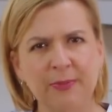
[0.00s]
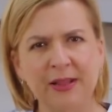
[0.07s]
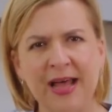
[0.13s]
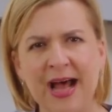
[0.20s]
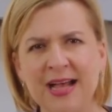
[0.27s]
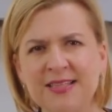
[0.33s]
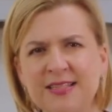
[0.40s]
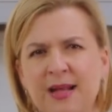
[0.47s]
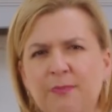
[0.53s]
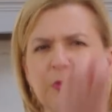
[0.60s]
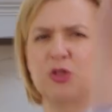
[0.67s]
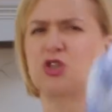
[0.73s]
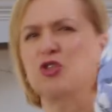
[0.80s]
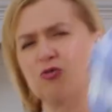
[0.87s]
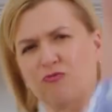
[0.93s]
last and
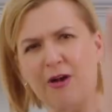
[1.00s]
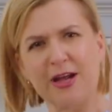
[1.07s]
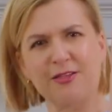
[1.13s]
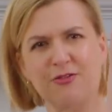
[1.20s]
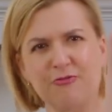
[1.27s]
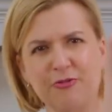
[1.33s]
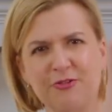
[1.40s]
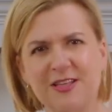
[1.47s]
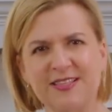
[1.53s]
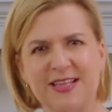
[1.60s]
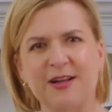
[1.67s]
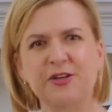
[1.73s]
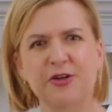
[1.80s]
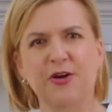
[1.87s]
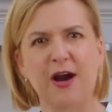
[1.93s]
pushes right through the
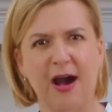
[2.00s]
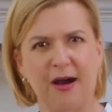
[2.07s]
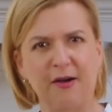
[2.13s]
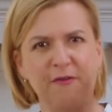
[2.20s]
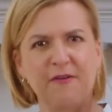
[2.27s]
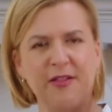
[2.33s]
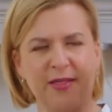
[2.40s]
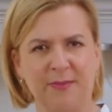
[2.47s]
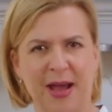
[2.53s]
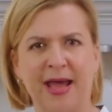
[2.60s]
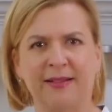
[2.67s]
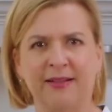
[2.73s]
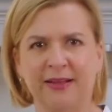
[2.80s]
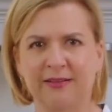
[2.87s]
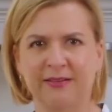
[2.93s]
center of the
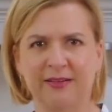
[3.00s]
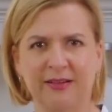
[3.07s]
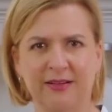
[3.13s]
Madeleine.